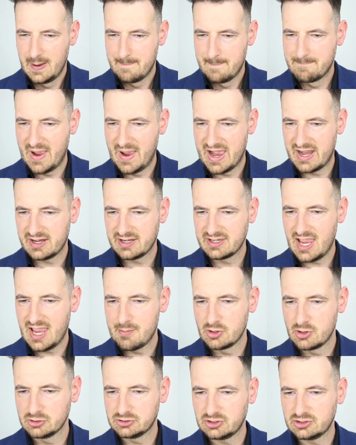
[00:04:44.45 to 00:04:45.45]

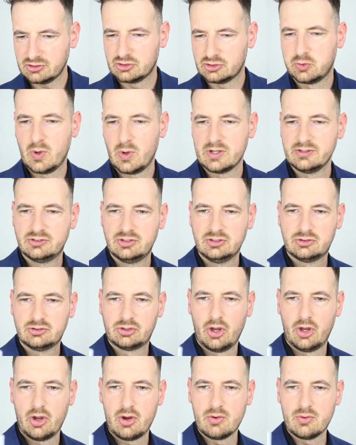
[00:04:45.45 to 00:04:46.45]
Bergamot
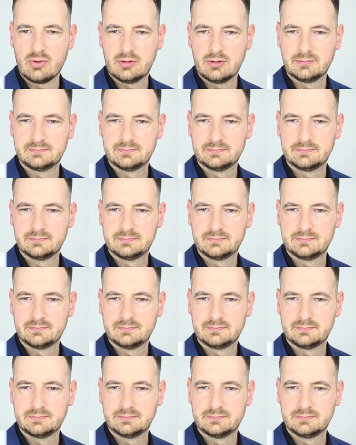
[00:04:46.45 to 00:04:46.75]
22.